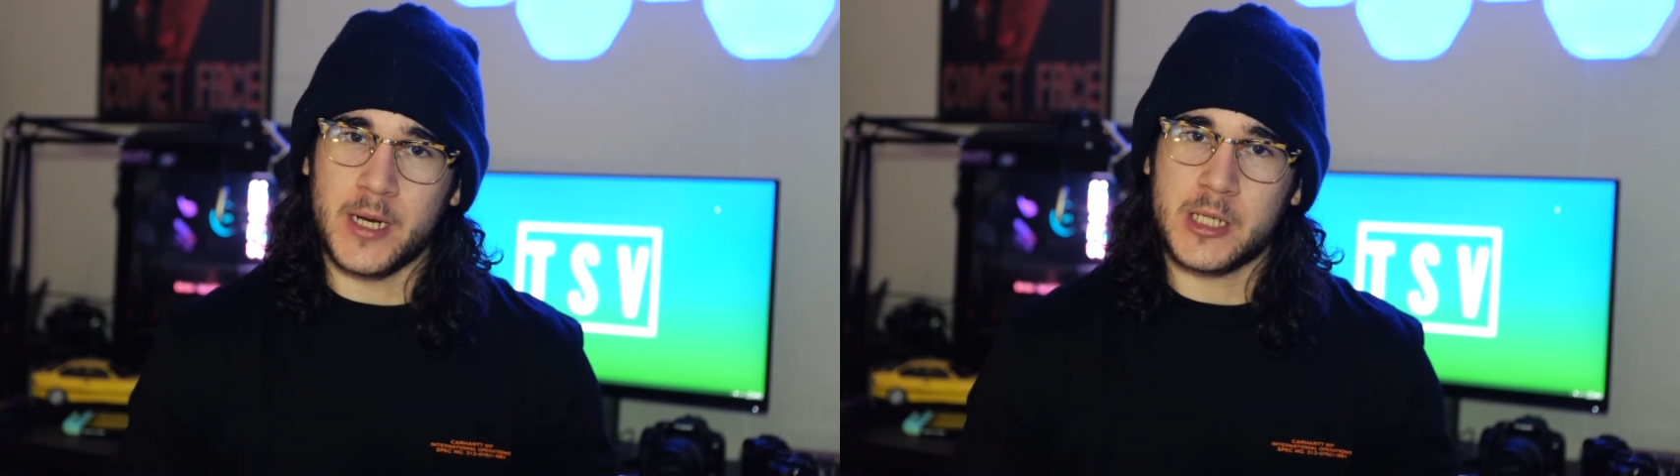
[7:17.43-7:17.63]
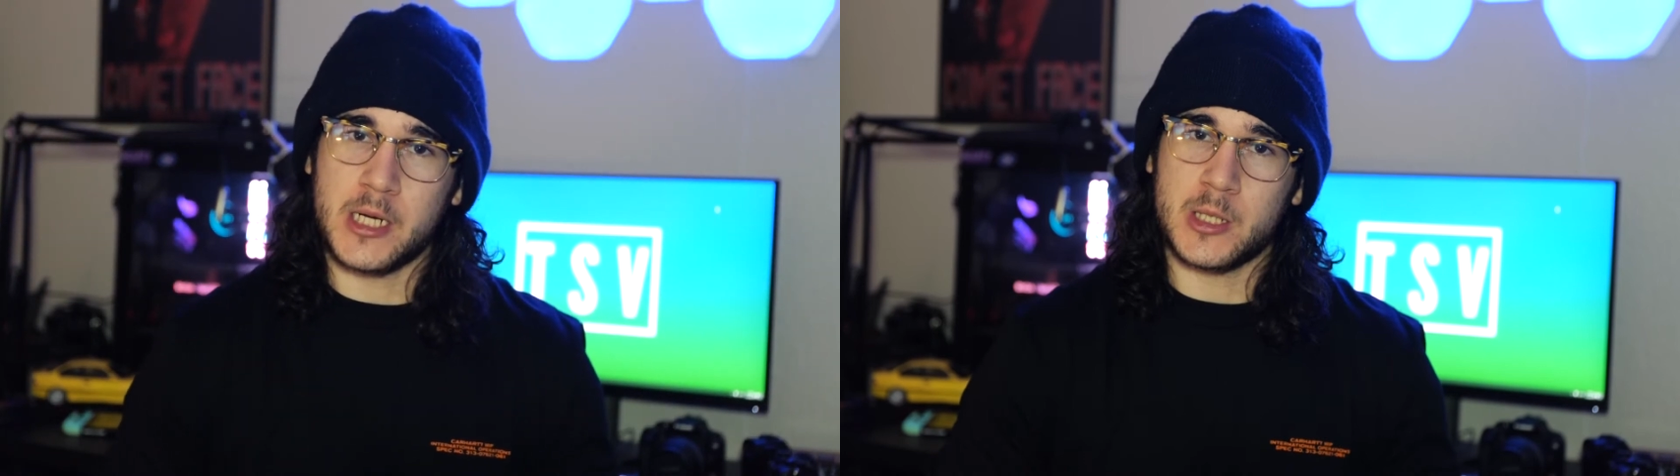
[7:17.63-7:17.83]

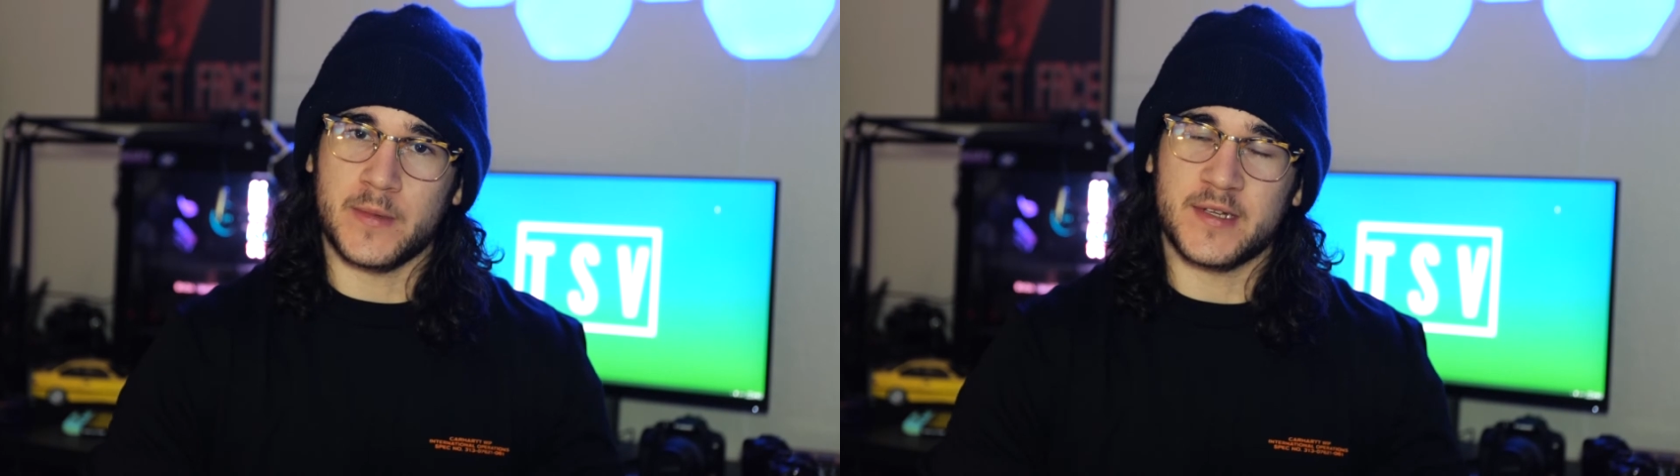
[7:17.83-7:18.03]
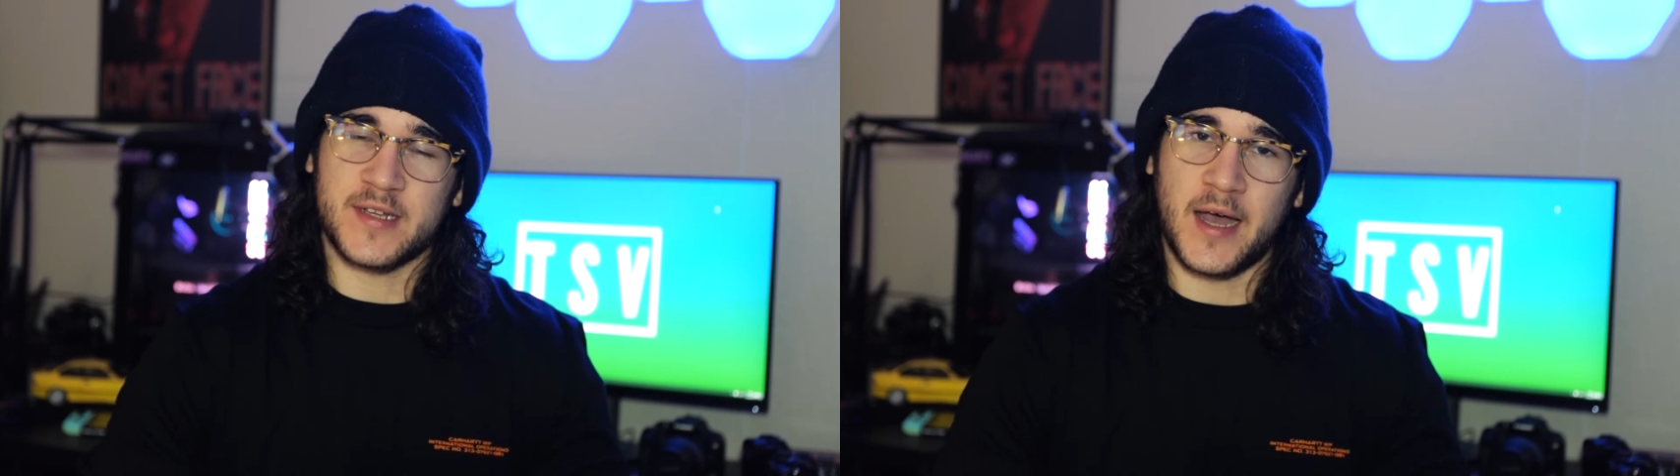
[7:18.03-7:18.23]
changing
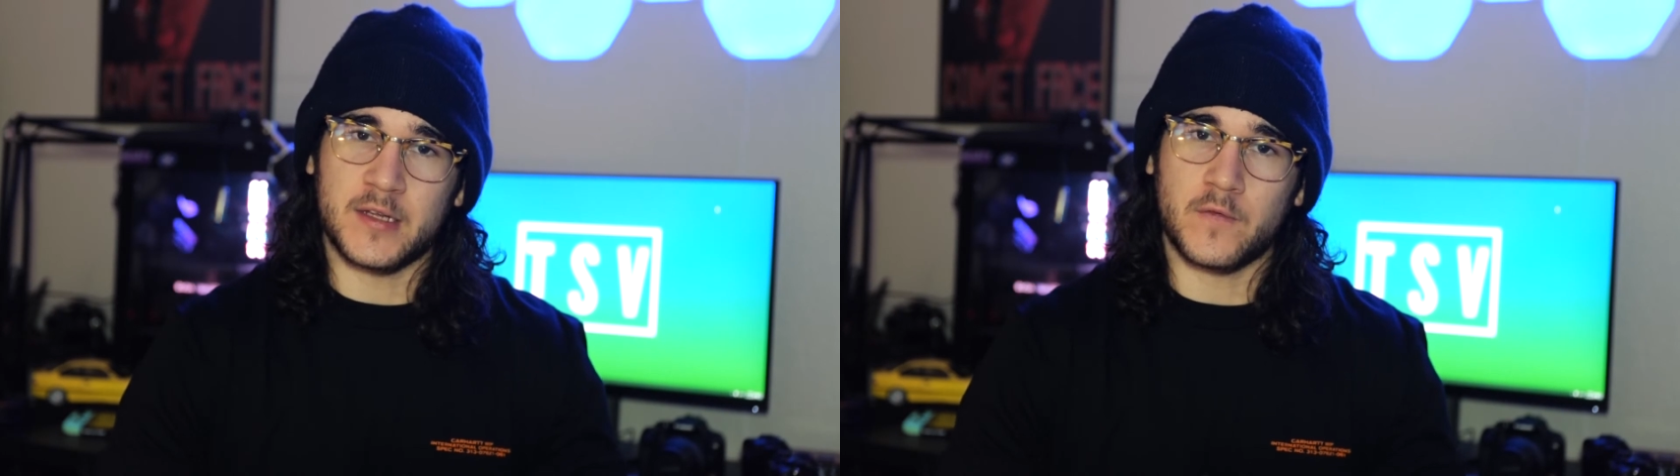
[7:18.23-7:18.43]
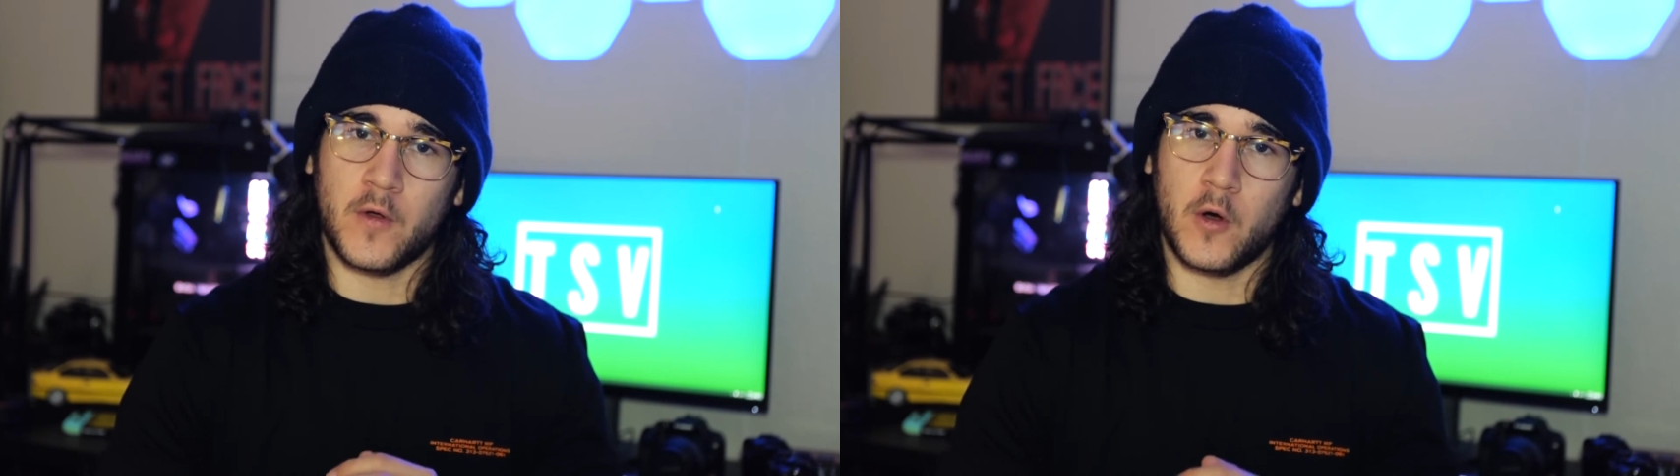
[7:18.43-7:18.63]
the
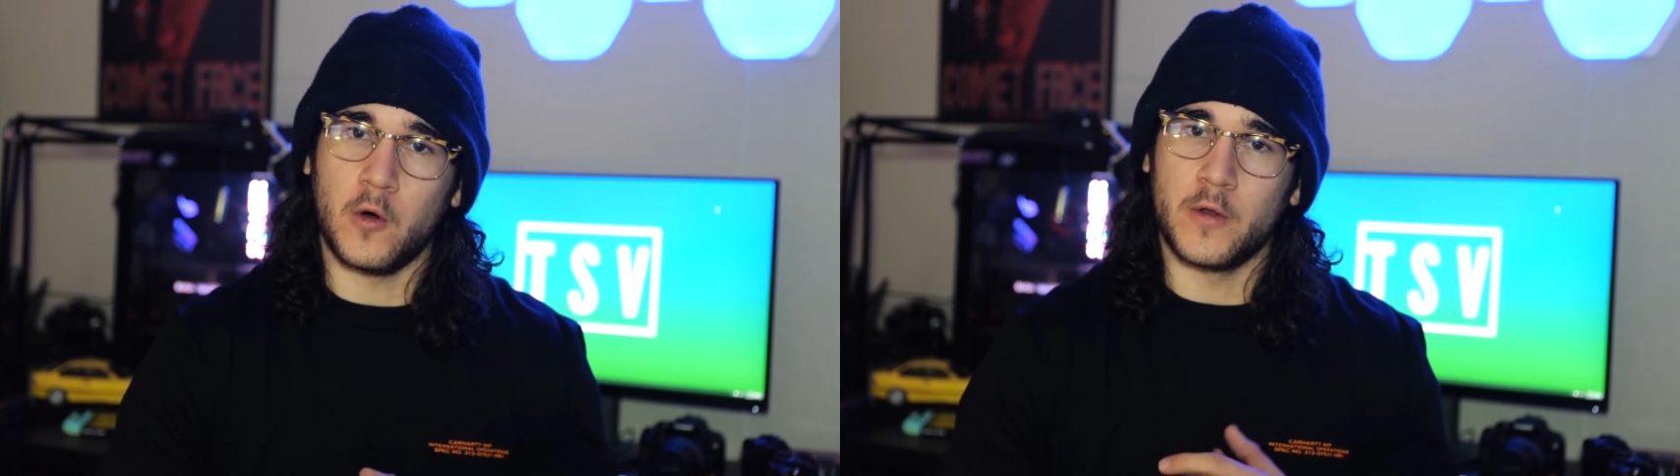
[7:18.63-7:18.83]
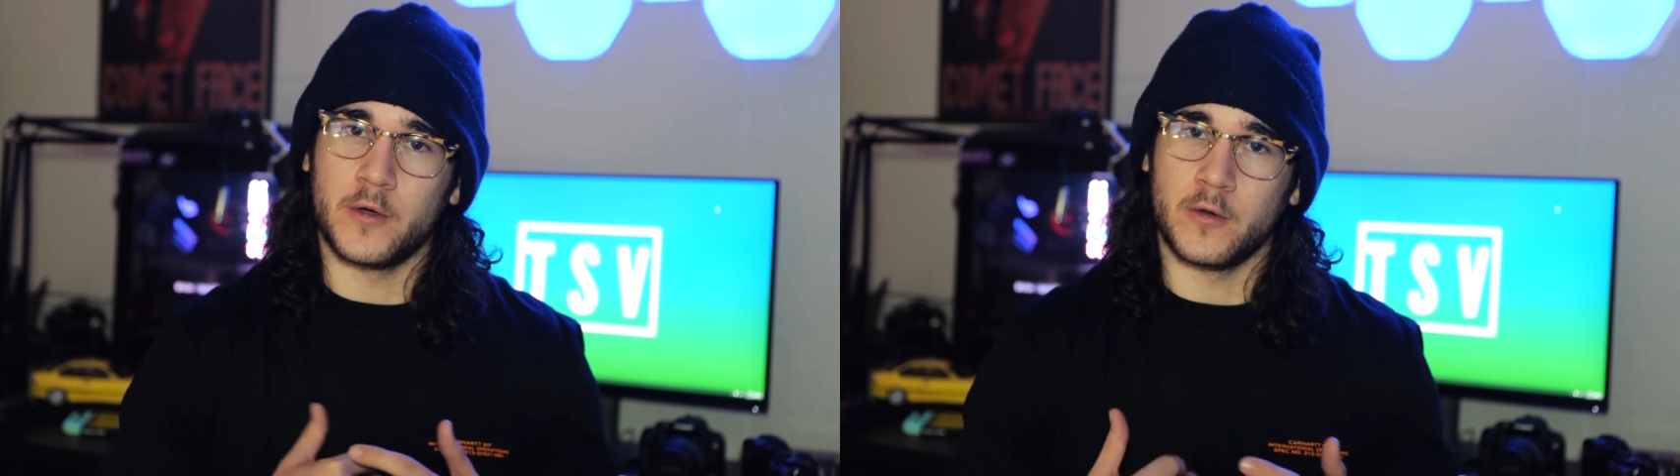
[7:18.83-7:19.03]
size of the
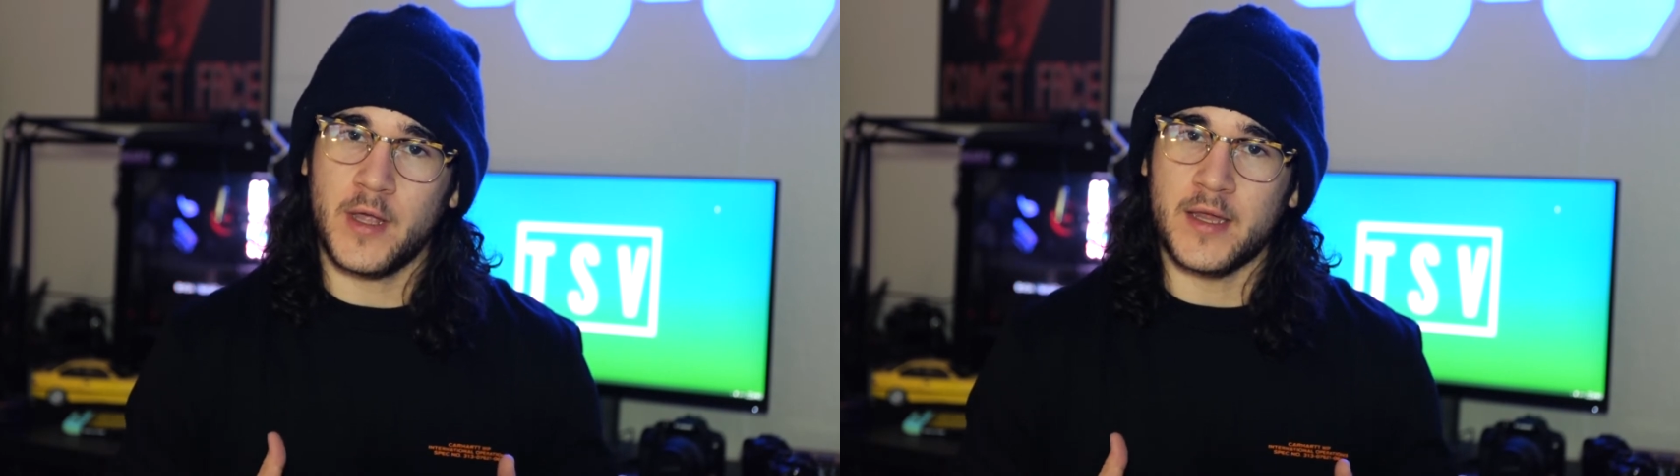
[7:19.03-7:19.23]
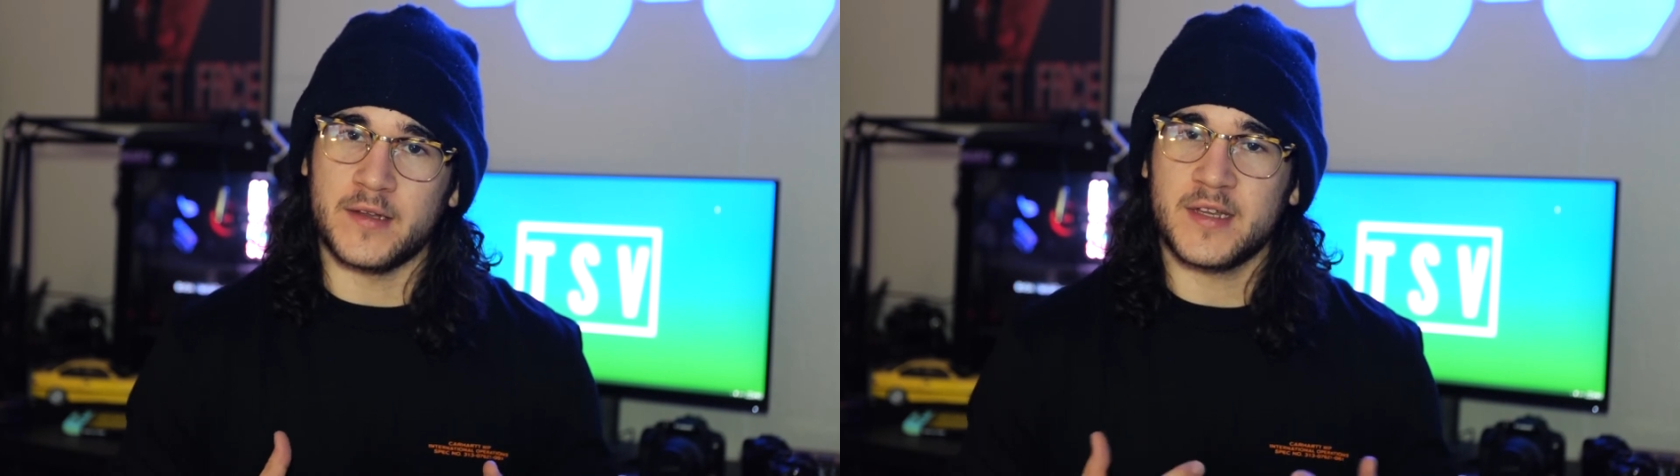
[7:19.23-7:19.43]
hole in your
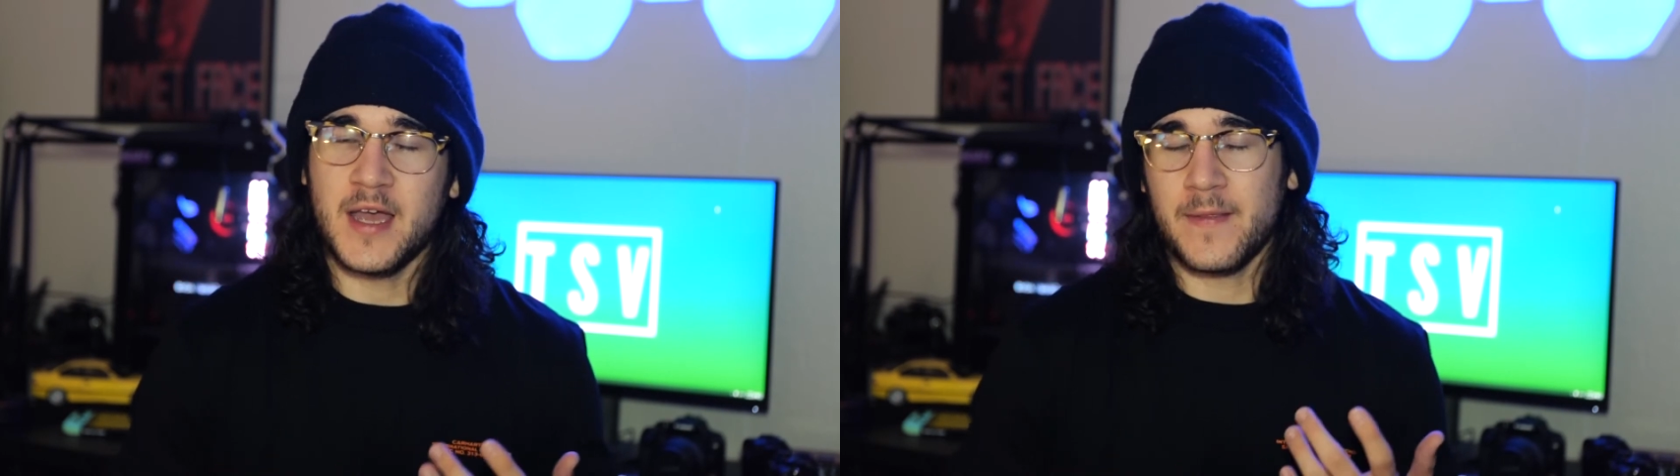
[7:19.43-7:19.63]
lens.